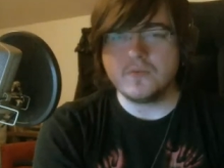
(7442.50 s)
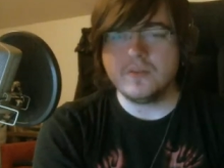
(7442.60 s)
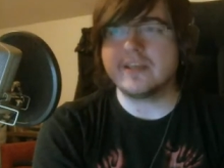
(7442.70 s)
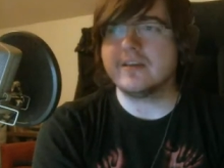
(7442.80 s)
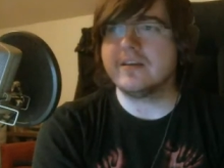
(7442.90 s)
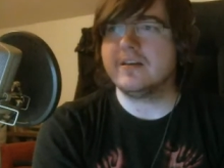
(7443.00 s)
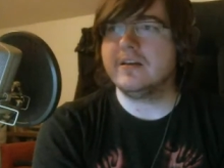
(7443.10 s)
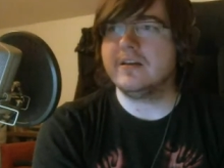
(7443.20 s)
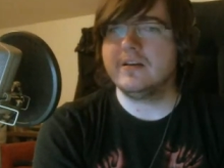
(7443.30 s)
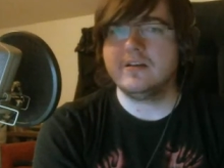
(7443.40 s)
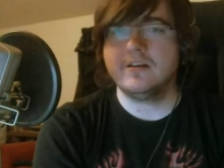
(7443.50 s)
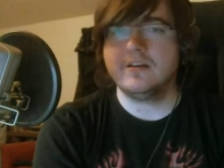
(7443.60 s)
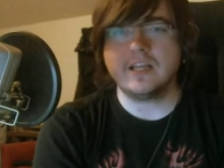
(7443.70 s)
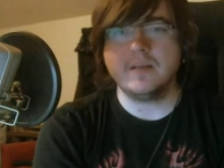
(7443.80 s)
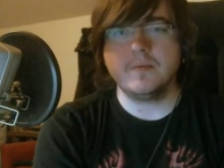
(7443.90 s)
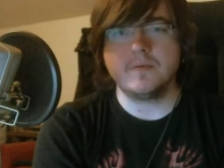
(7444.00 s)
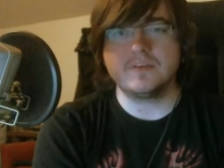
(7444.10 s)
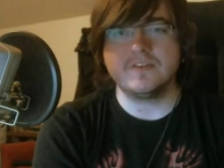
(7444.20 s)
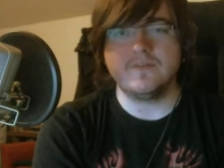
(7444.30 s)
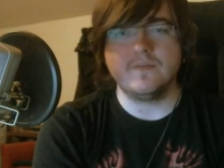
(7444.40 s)
I can't remember, was
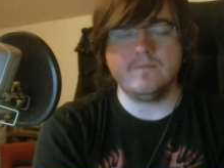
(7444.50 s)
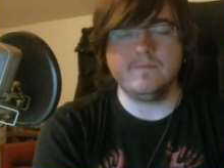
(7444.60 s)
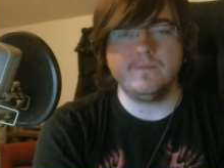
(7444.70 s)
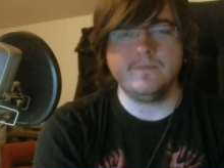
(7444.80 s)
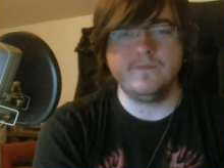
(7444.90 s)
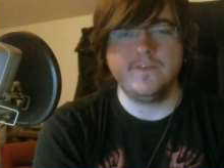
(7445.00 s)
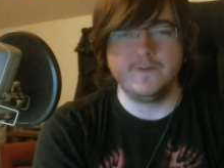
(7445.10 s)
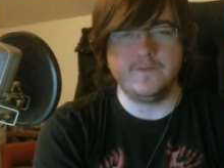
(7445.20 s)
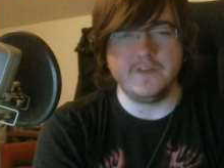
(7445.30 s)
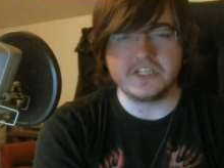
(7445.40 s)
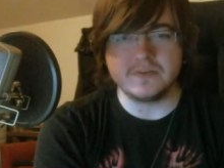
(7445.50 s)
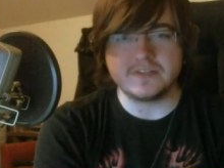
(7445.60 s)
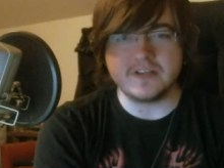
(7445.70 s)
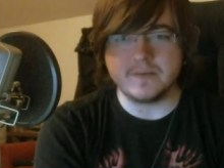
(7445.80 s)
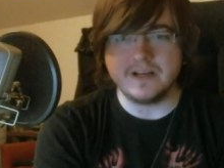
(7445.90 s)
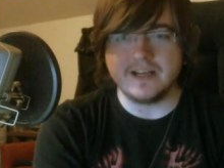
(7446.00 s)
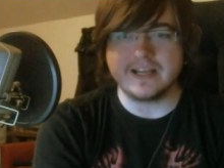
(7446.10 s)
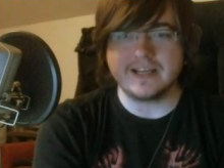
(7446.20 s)
it Phil Fish that was talking about, like,